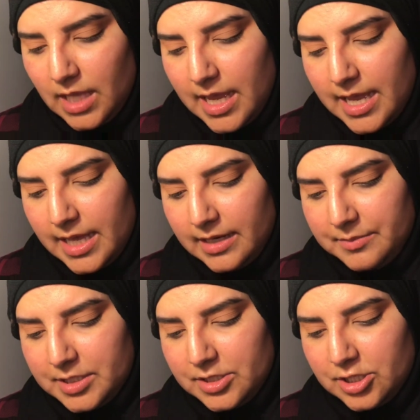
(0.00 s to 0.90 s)
And I'm
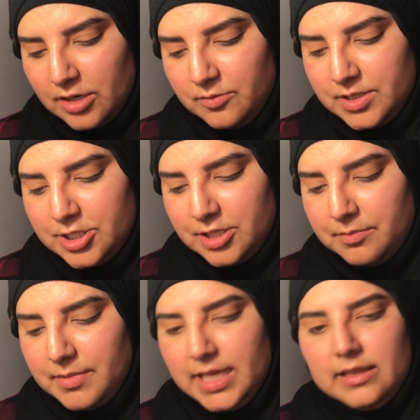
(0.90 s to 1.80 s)
going to start with
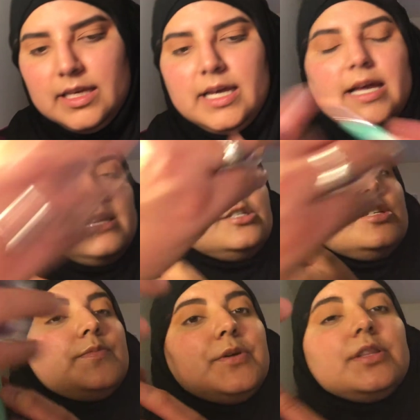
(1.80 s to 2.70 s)
Jamila and
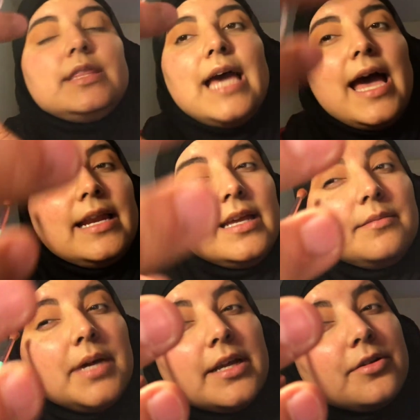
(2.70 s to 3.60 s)
just put that in
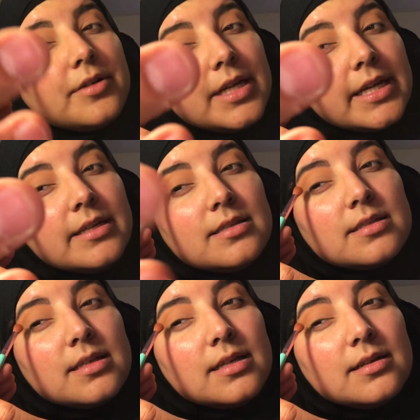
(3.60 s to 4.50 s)
my
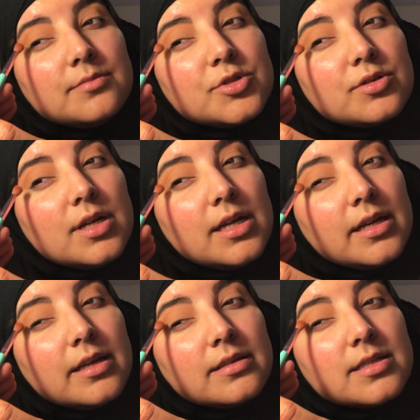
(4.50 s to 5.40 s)
crease. And I'm
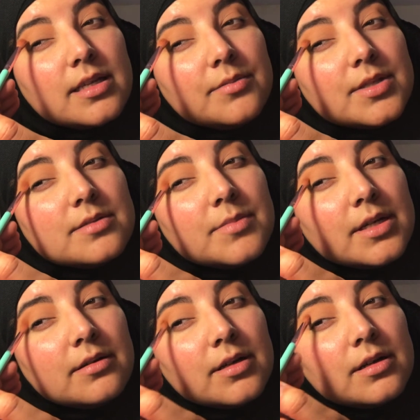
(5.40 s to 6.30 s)
trying to keep this
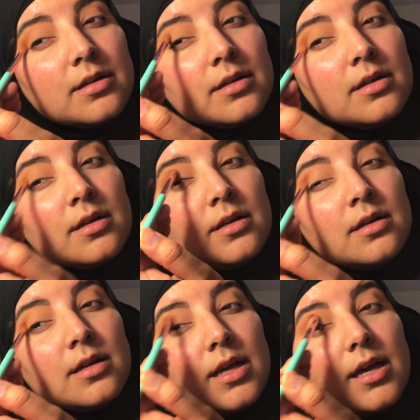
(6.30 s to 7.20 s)
mirror
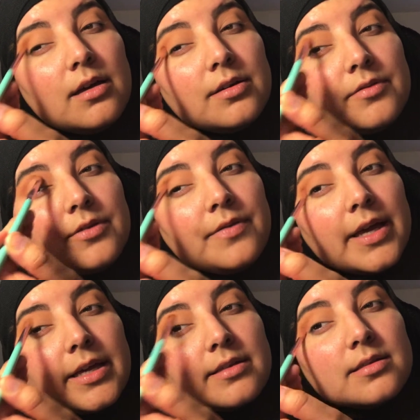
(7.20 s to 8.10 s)
out of your
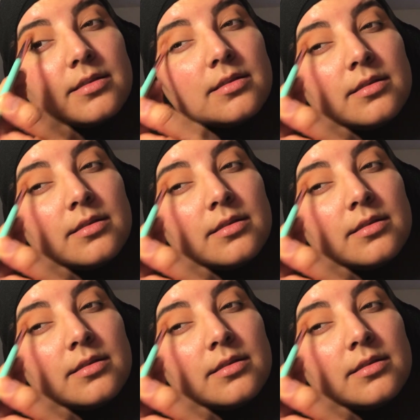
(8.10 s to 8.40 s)
face.